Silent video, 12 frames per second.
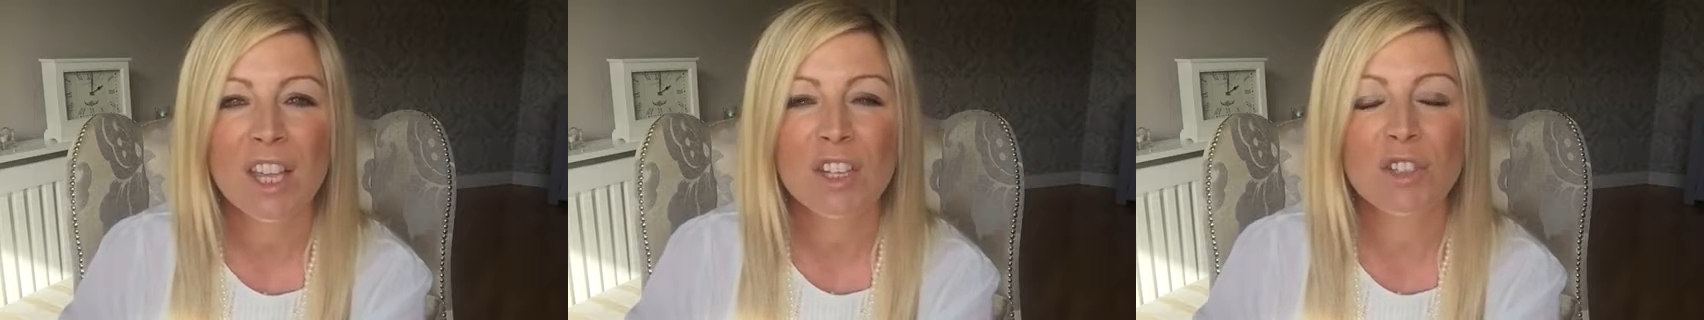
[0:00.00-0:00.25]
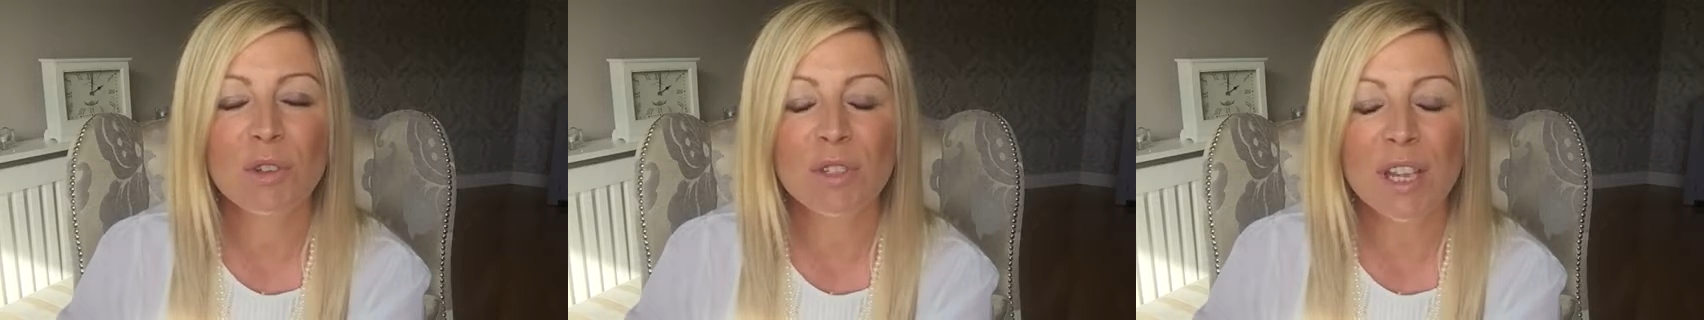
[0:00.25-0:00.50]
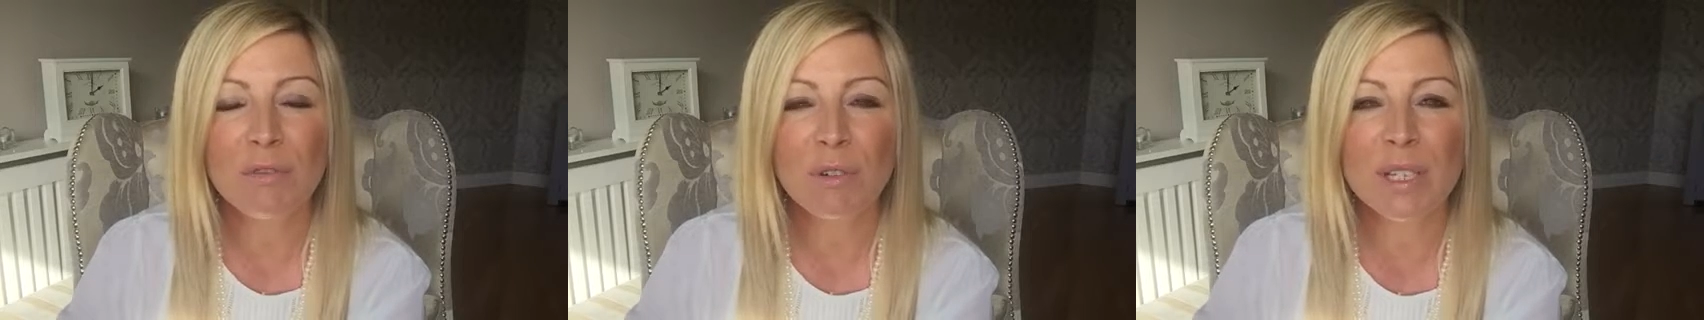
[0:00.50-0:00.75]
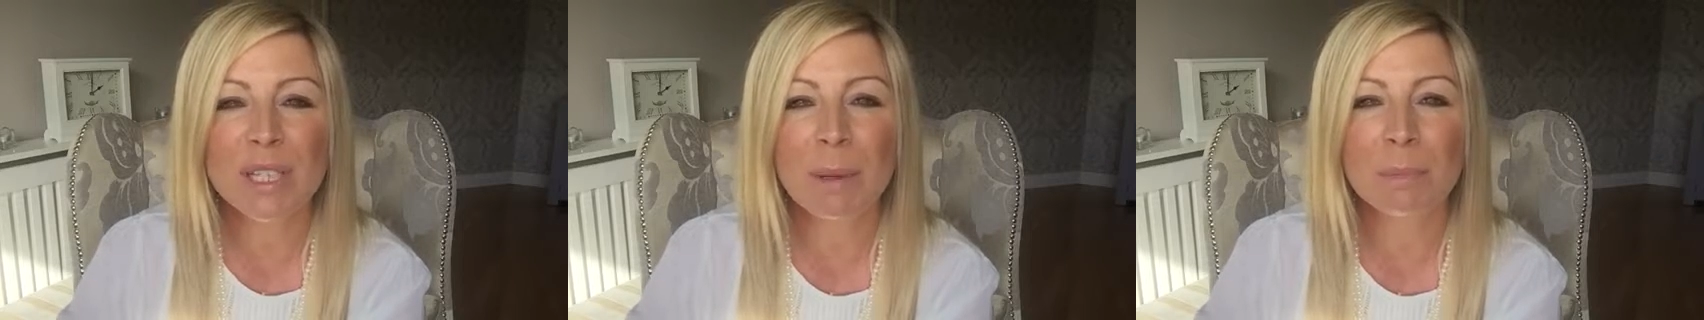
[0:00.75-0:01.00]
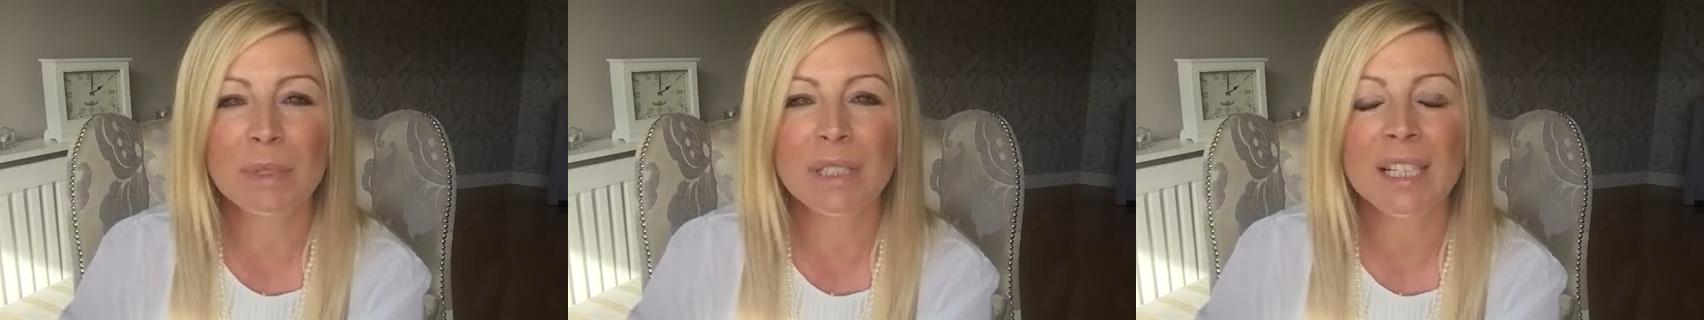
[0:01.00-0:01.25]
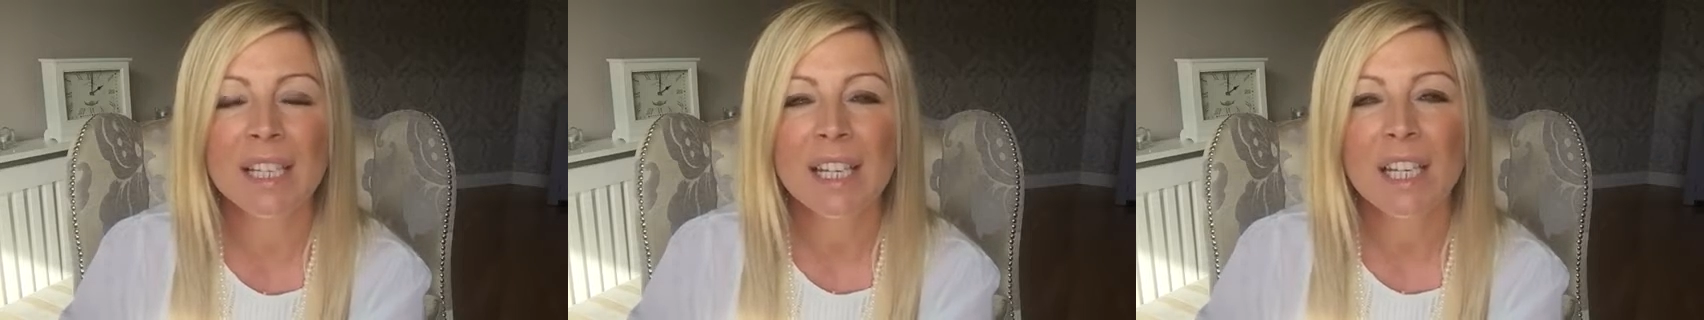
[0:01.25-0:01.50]
So say, for
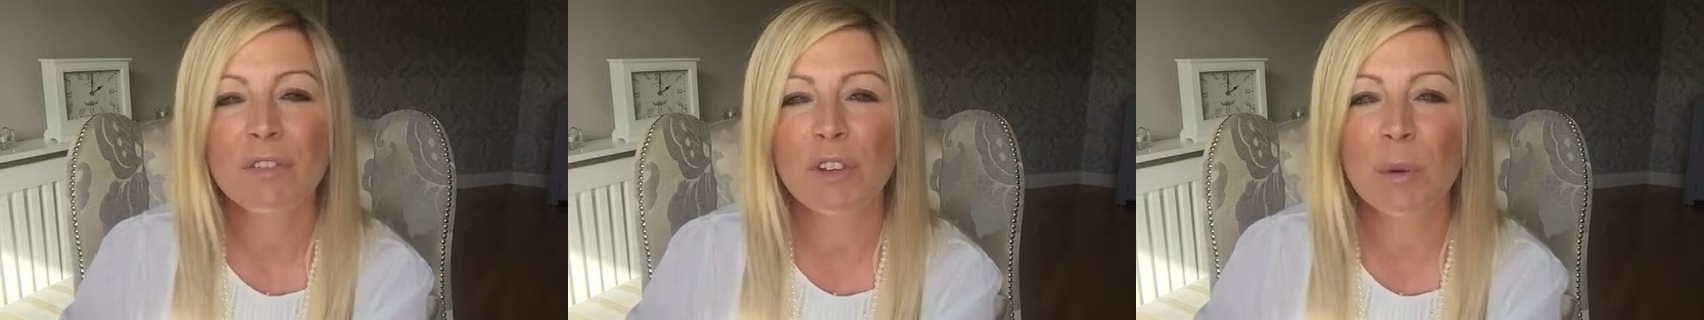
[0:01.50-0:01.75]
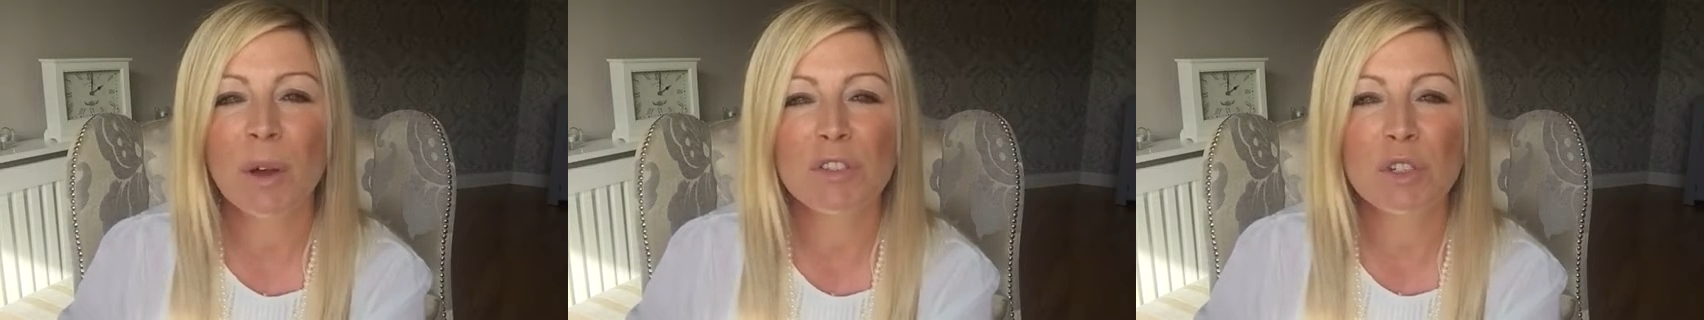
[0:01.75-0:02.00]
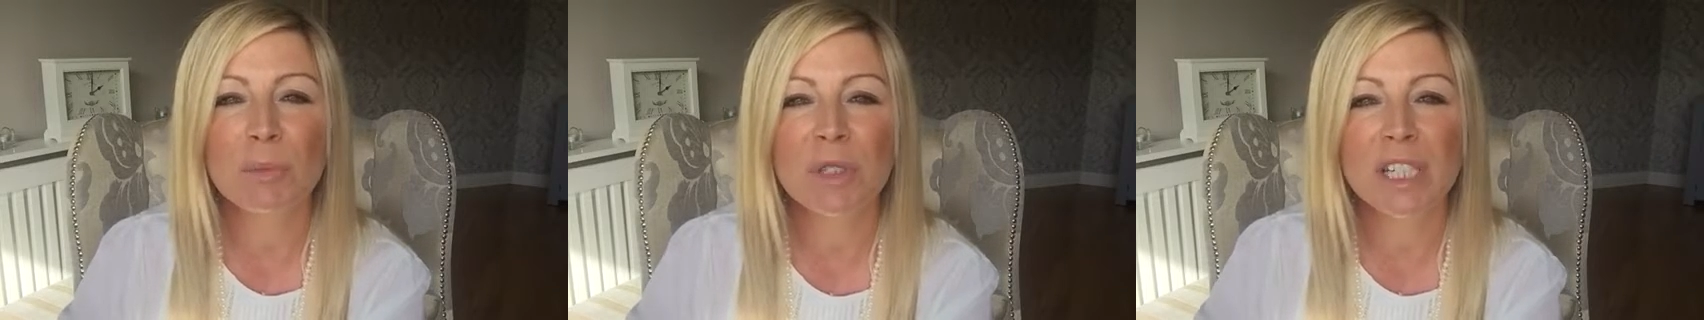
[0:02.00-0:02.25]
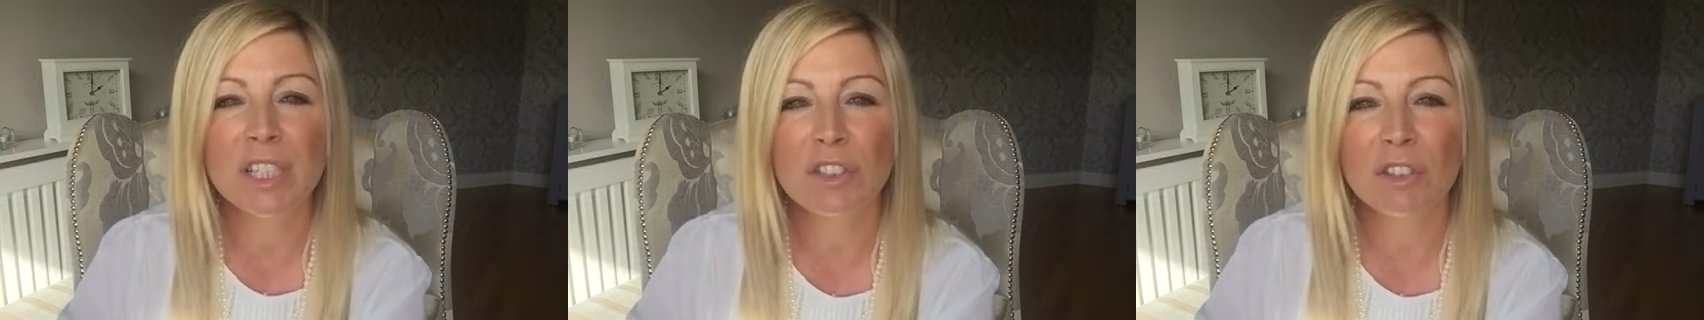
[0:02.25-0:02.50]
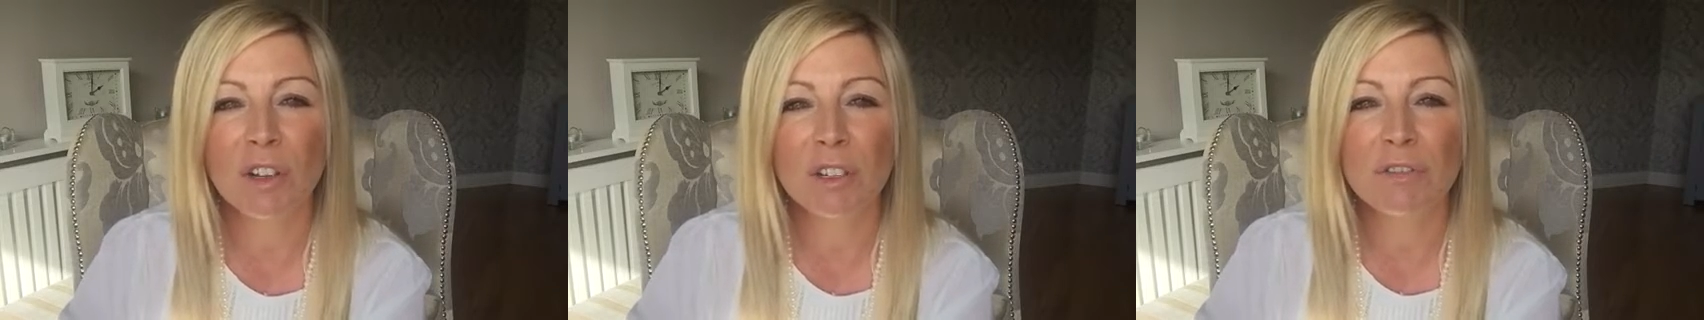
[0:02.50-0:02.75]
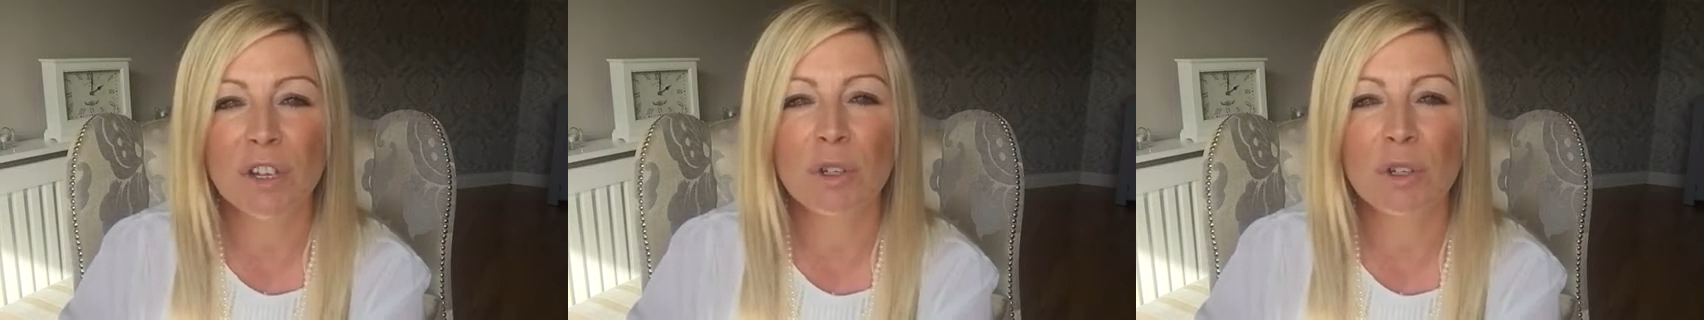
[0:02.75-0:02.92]
example, if you have somebody in your life